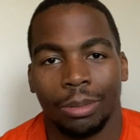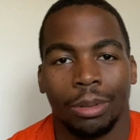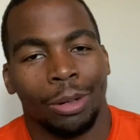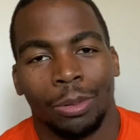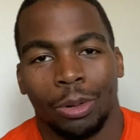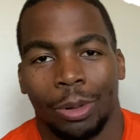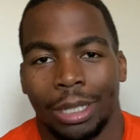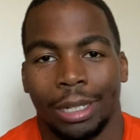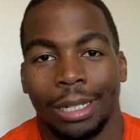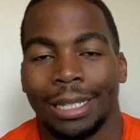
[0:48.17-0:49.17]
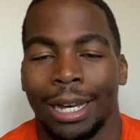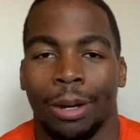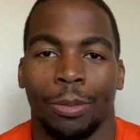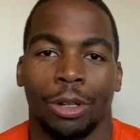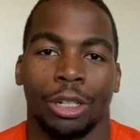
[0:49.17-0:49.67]
I don't wanna waste any
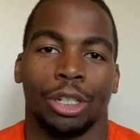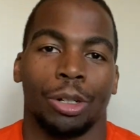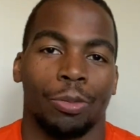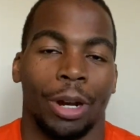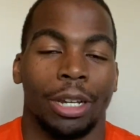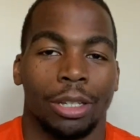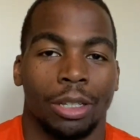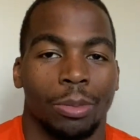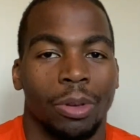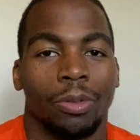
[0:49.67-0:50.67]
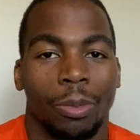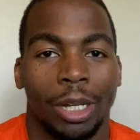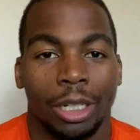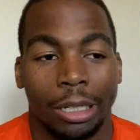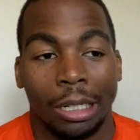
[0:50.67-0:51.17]
time. We're gonna jump right into some information.